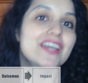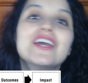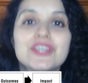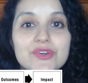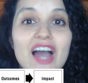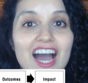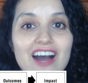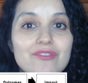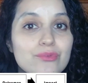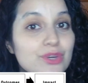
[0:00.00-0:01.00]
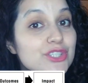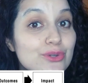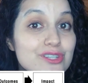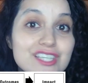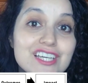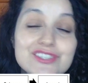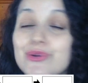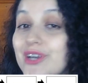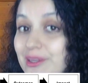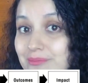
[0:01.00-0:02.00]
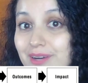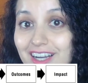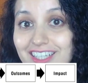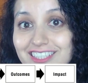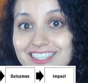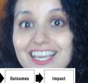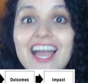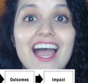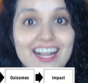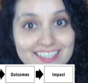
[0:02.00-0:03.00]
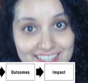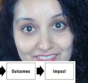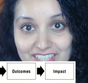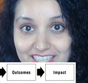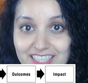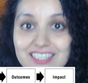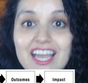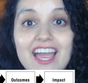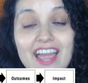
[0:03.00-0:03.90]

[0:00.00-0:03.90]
You have resources or inputs, activities,